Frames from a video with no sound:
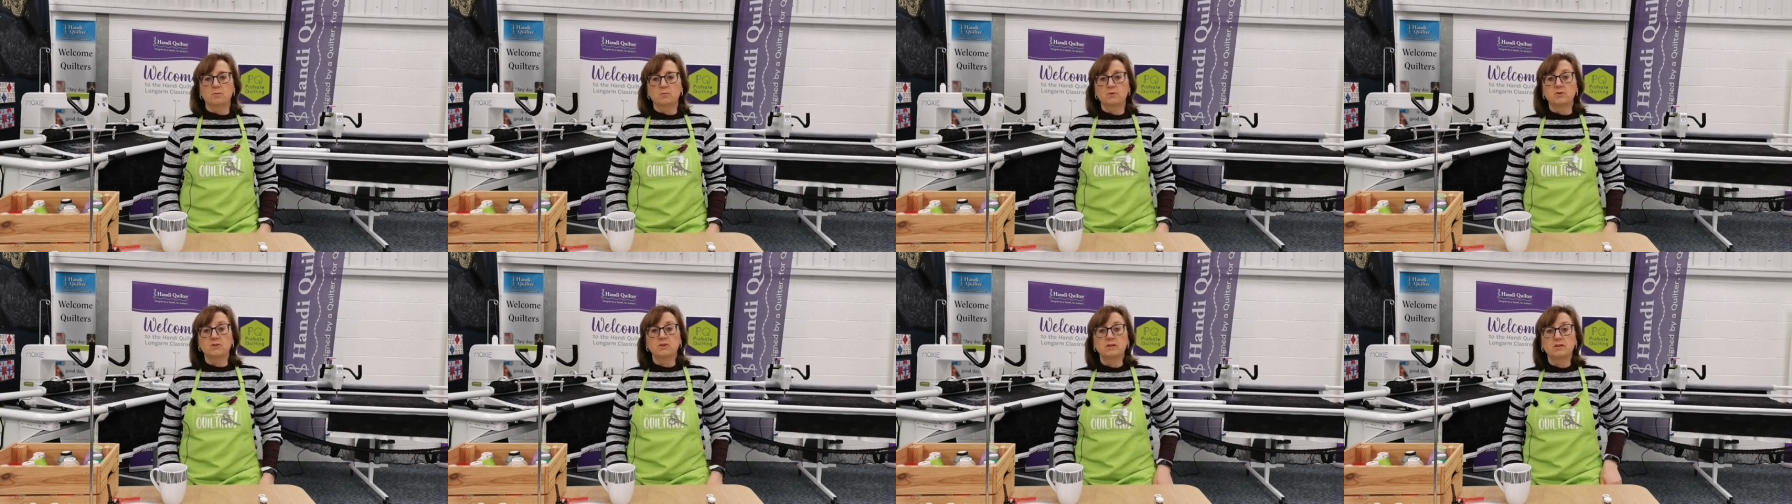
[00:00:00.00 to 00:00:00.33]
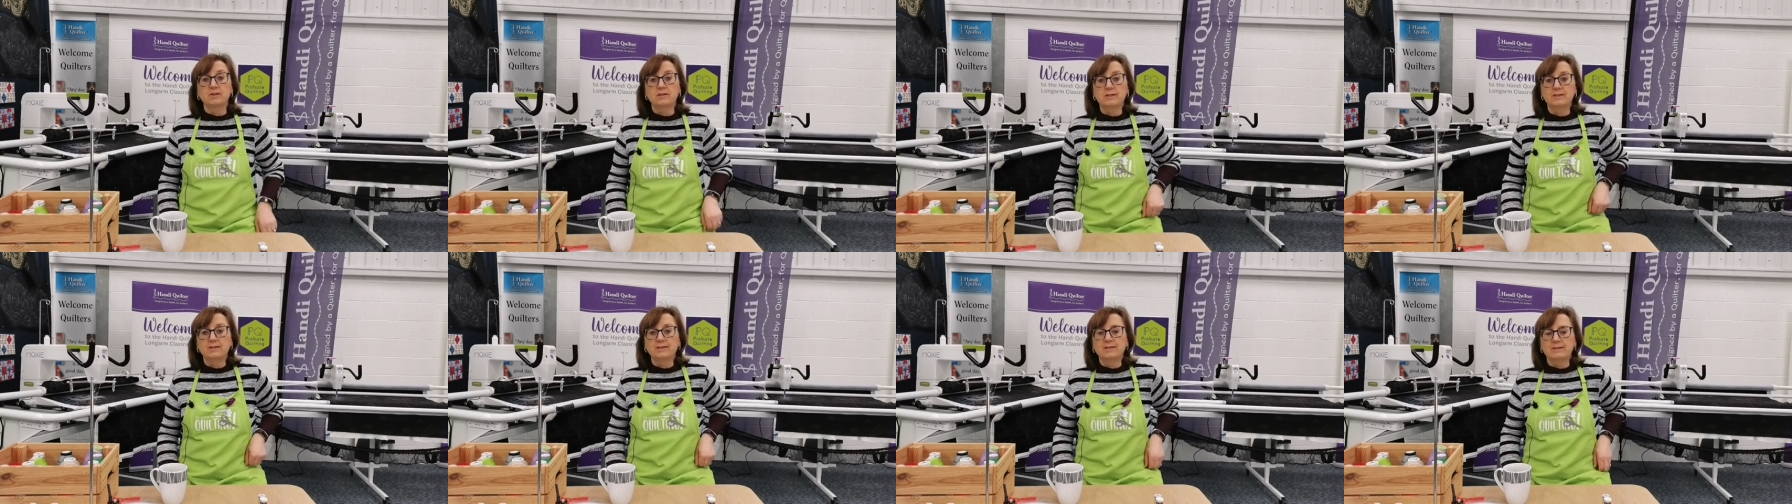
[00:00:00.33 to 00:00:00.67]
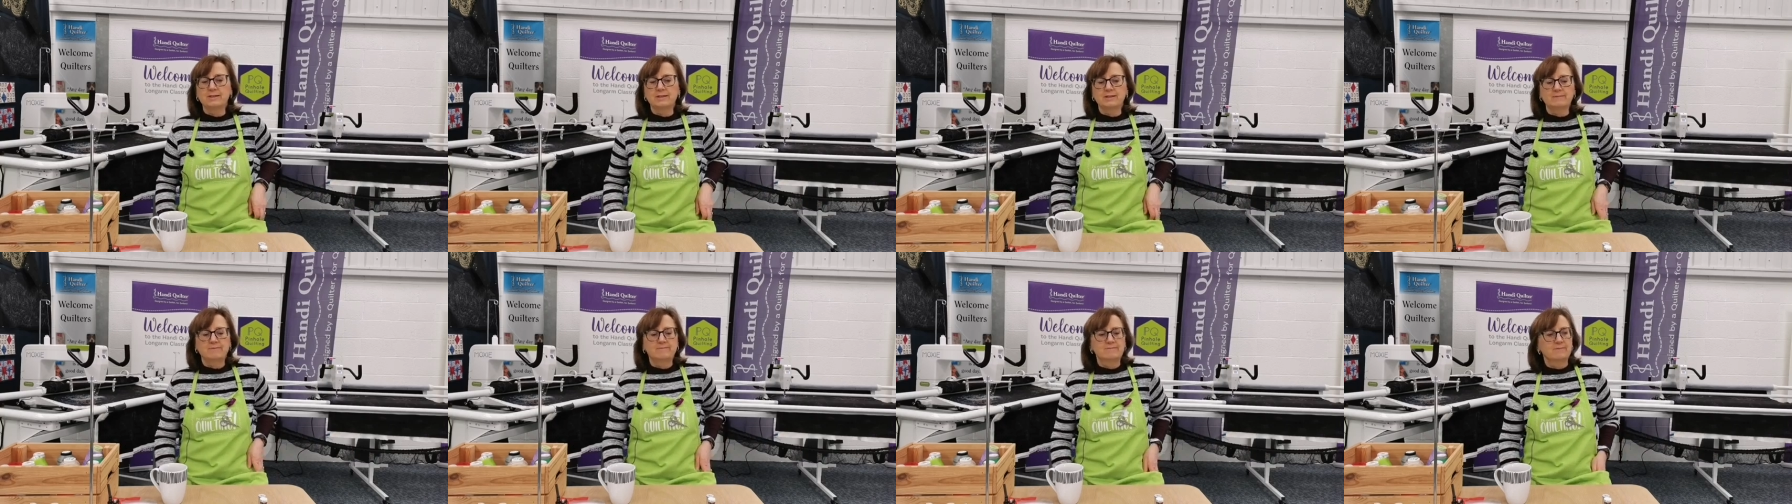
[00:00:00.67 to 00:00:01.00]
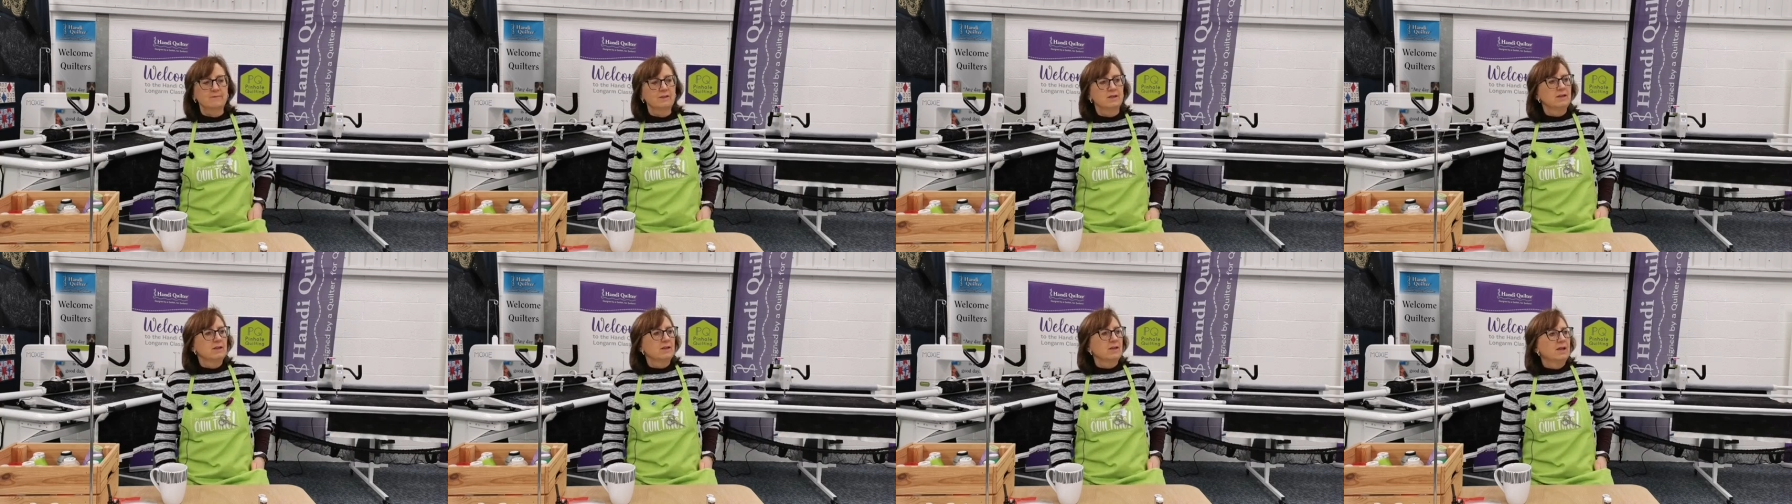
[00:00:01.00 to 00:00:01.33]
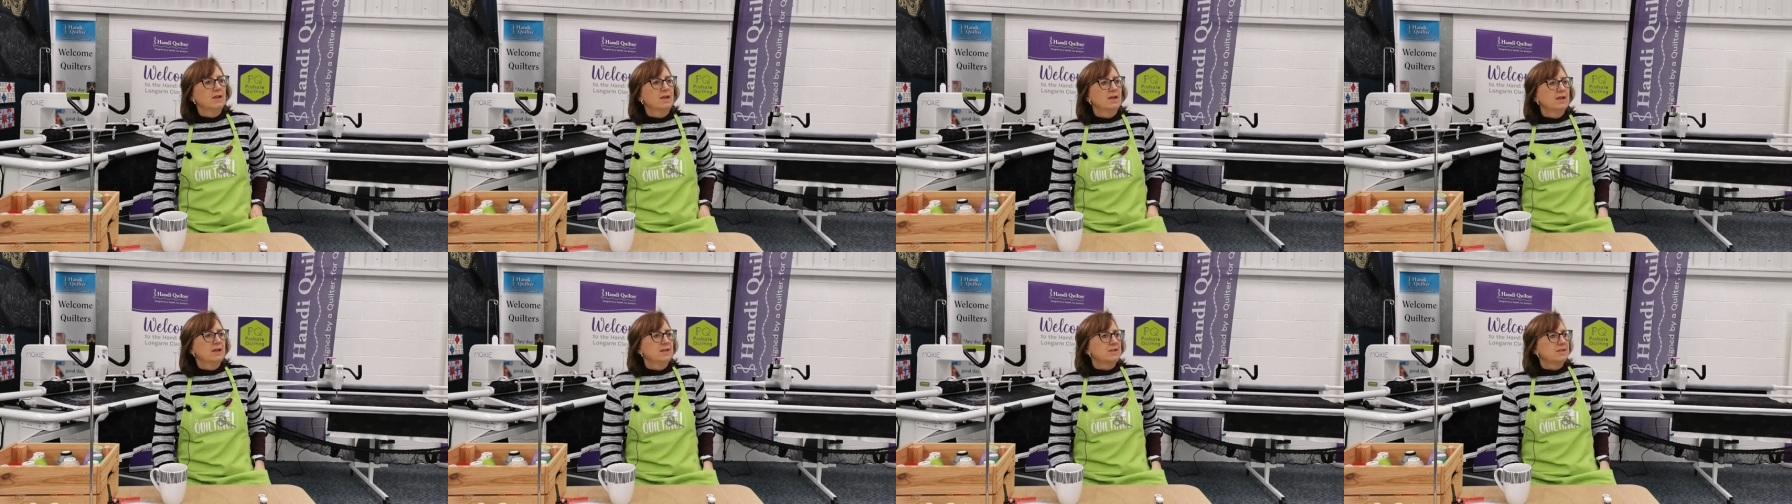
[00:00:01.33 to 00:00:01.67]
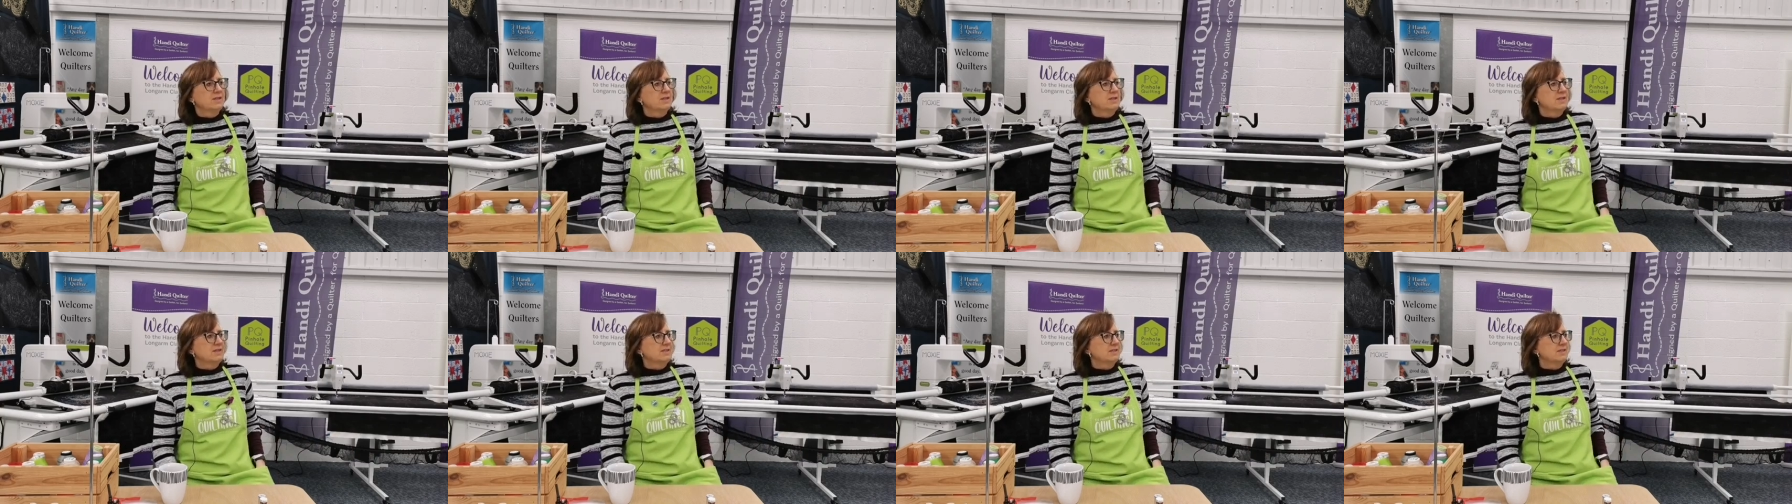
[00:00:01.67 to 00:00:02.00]
opportunities.
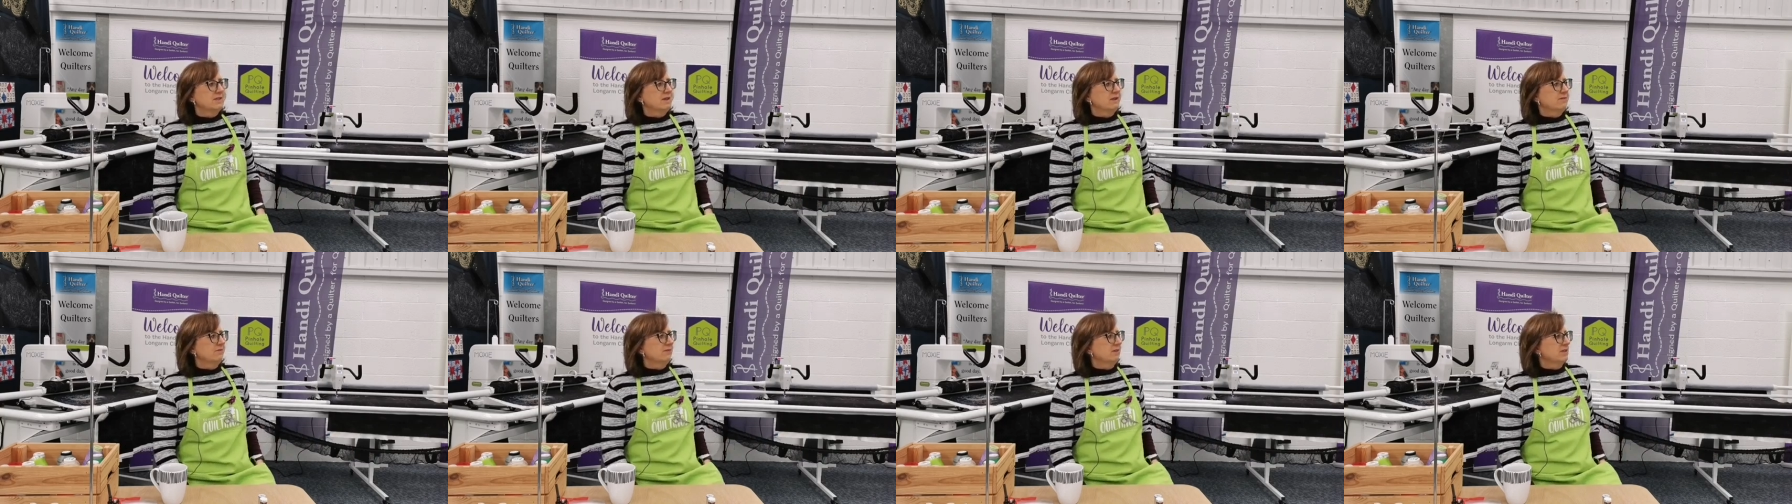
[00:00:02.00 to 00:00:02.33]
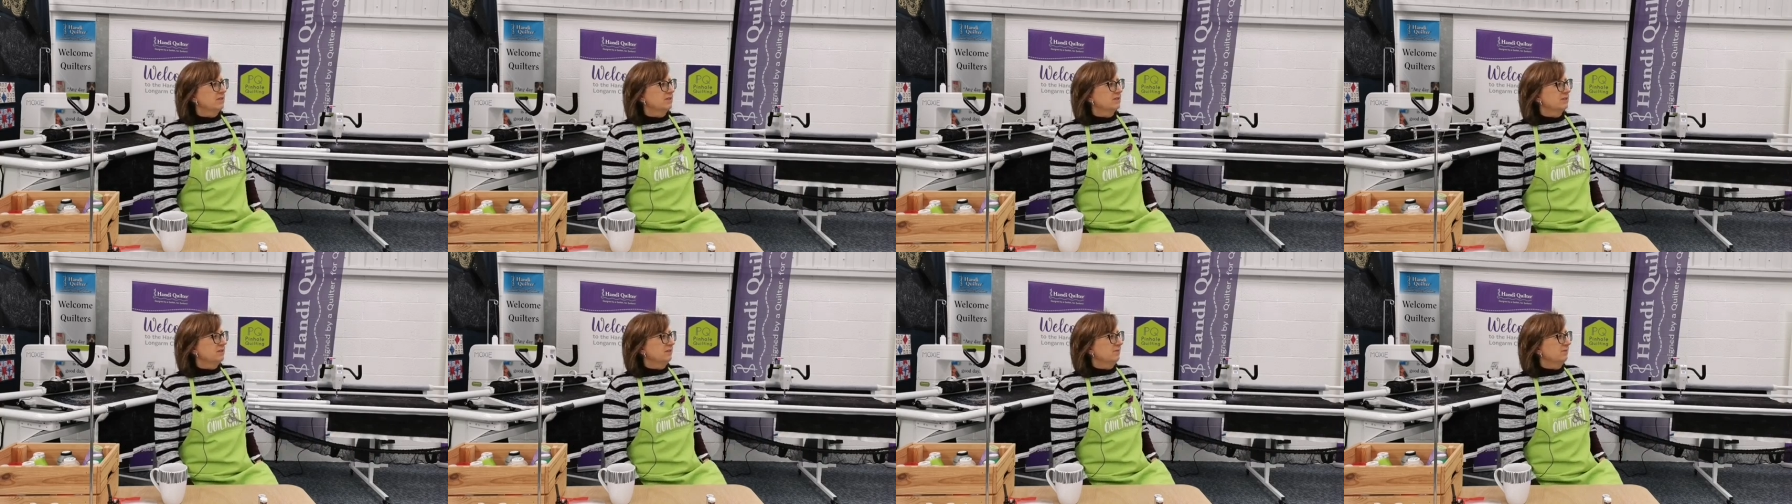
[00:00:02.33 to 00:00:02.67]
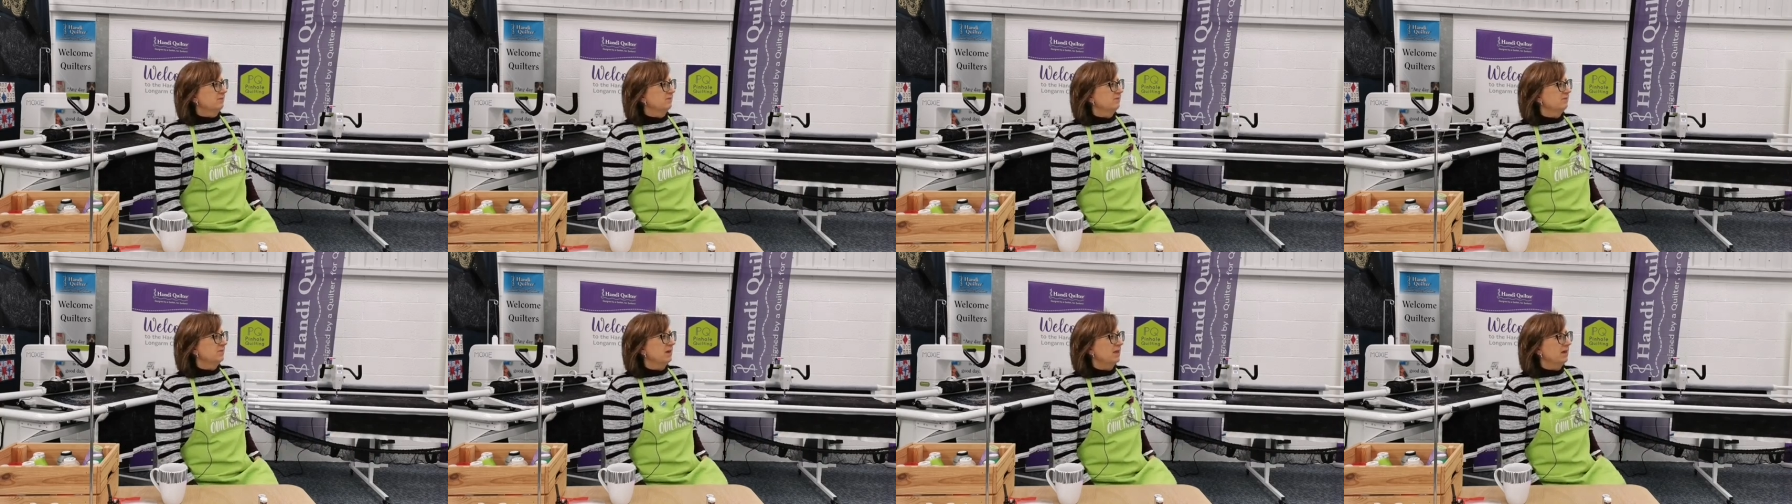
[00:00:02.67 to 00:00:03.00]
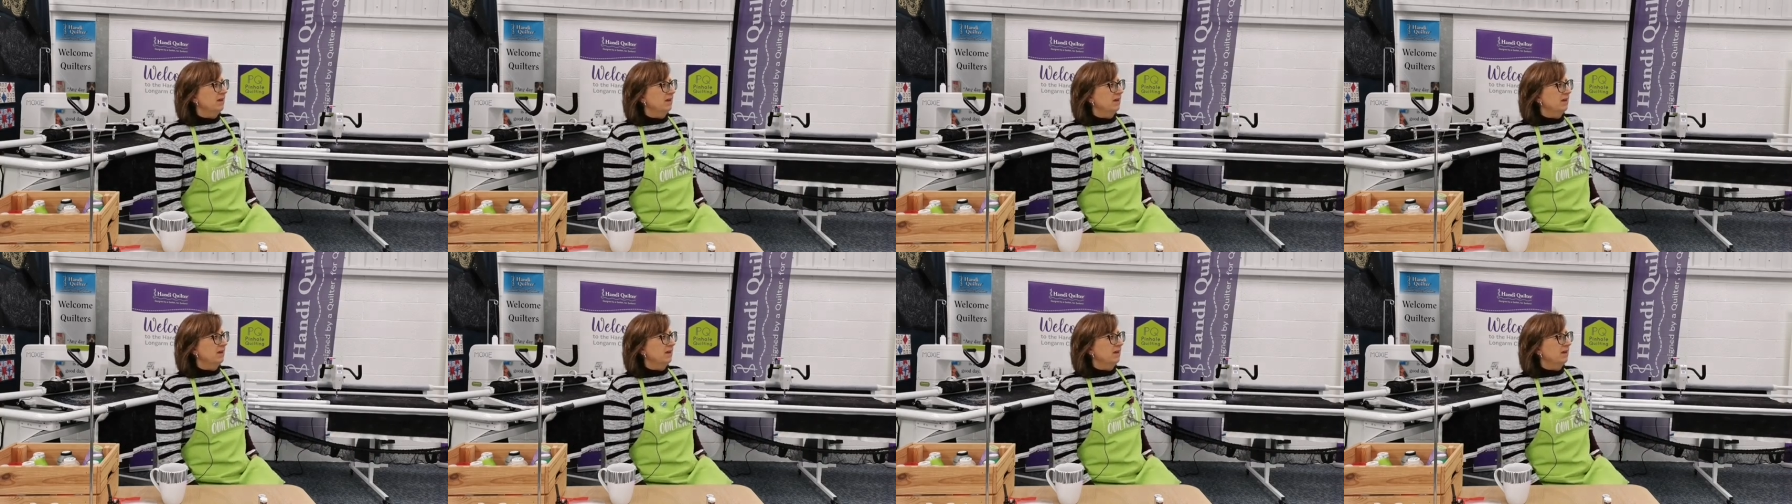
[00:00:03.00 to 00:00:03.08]
So there's a life lesson.